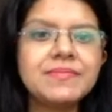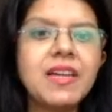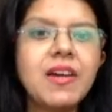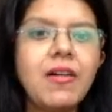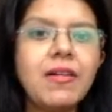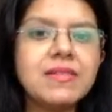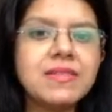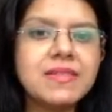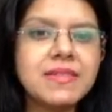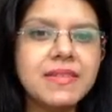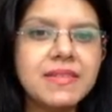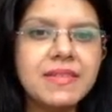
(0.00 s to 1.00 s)

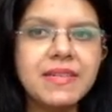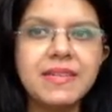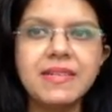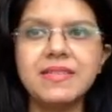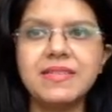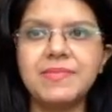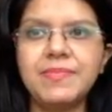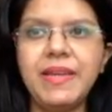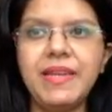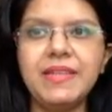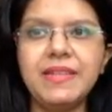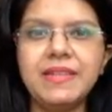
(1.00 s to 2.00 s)
constant
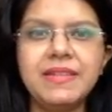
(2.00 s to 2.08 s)
speed.